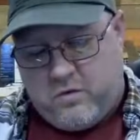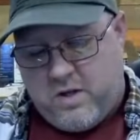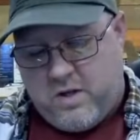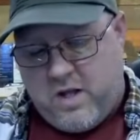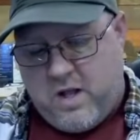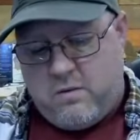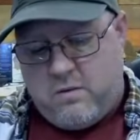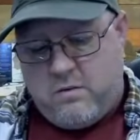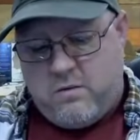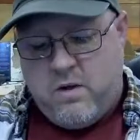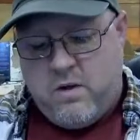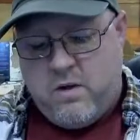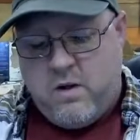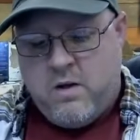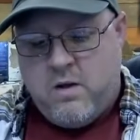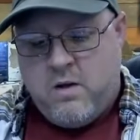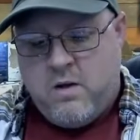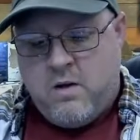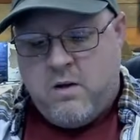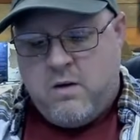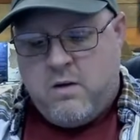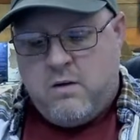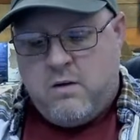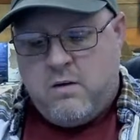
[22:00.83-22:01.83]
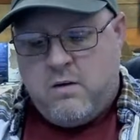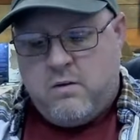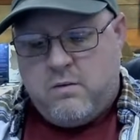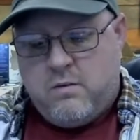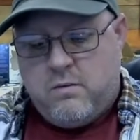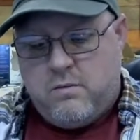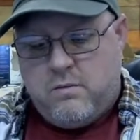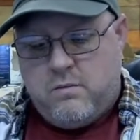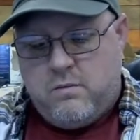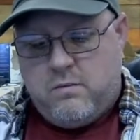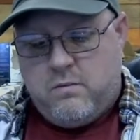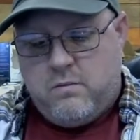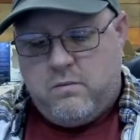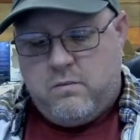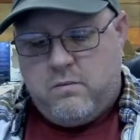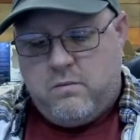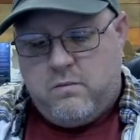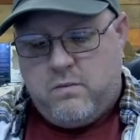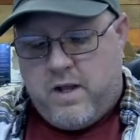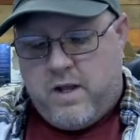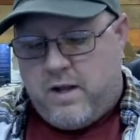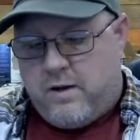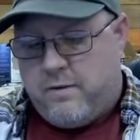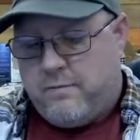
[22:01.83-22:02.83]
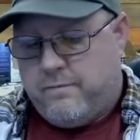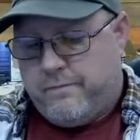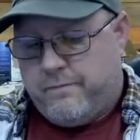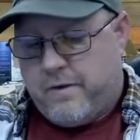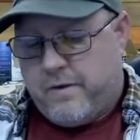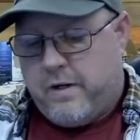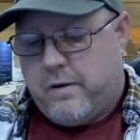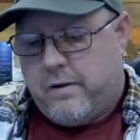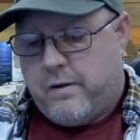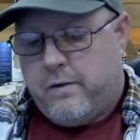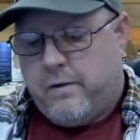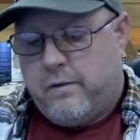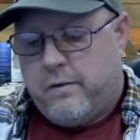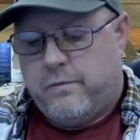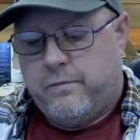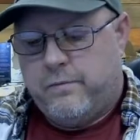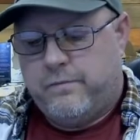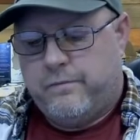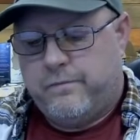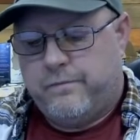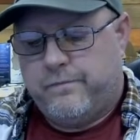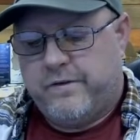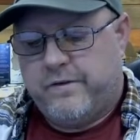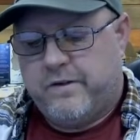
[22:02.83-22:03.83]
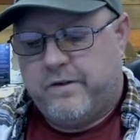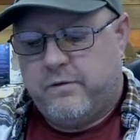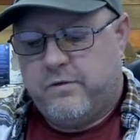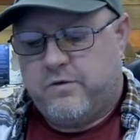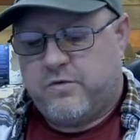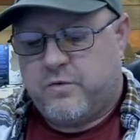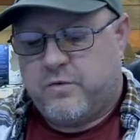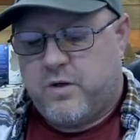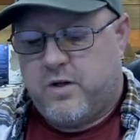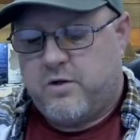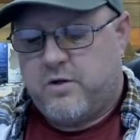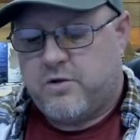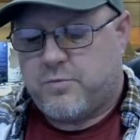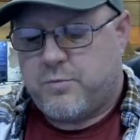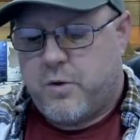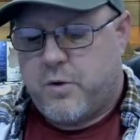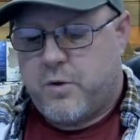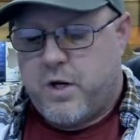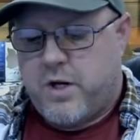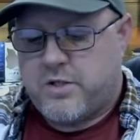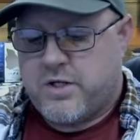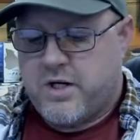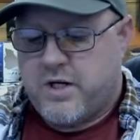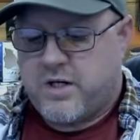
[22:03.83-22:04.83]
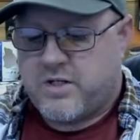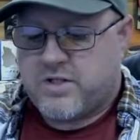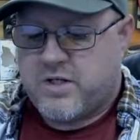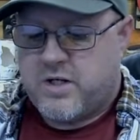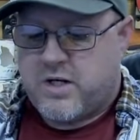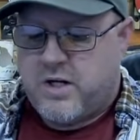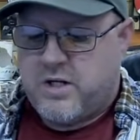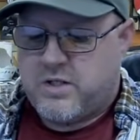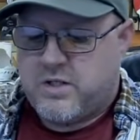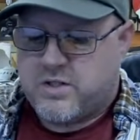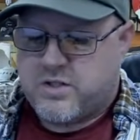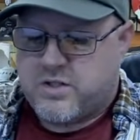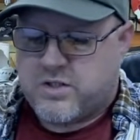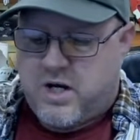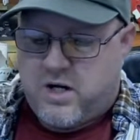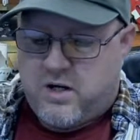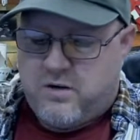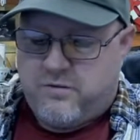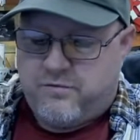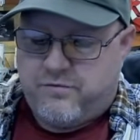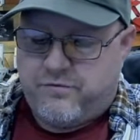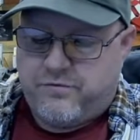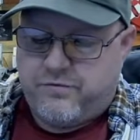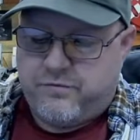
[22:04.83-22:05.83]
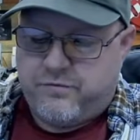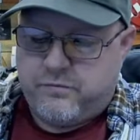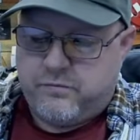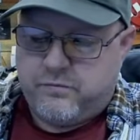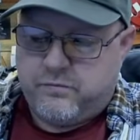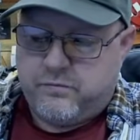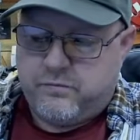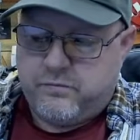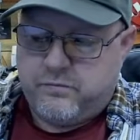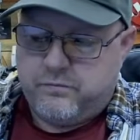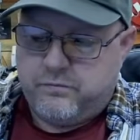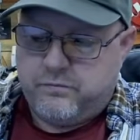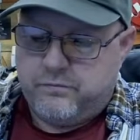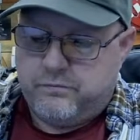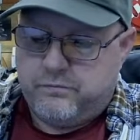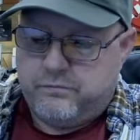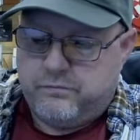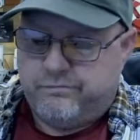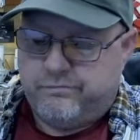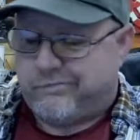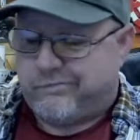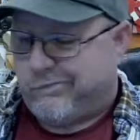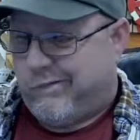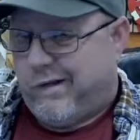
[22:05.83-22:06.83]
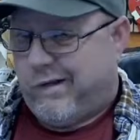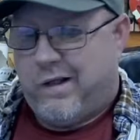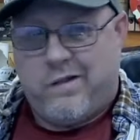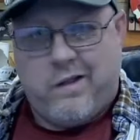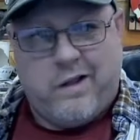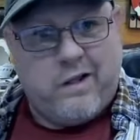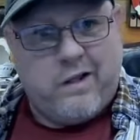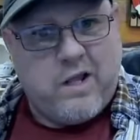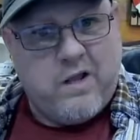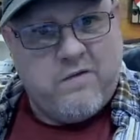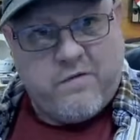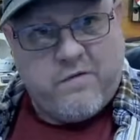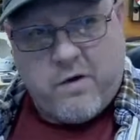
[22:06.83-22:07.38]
that, yeah, I don't know. It was one of those projects that I just kind of, I think, gave